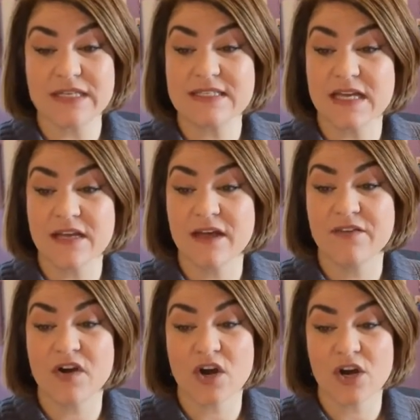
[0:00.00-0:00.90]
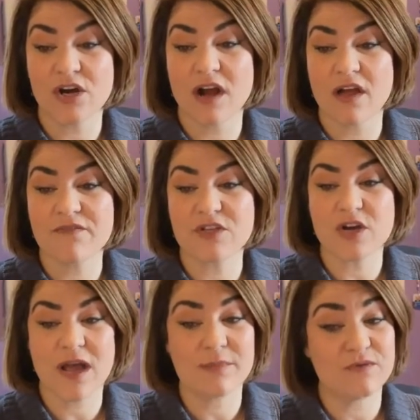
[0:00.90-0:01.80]
son of Hur, of the
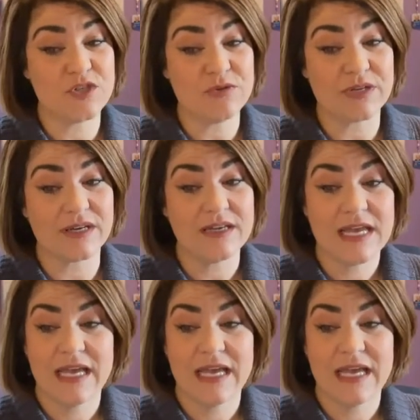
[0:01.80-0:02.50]
tribe of Judah.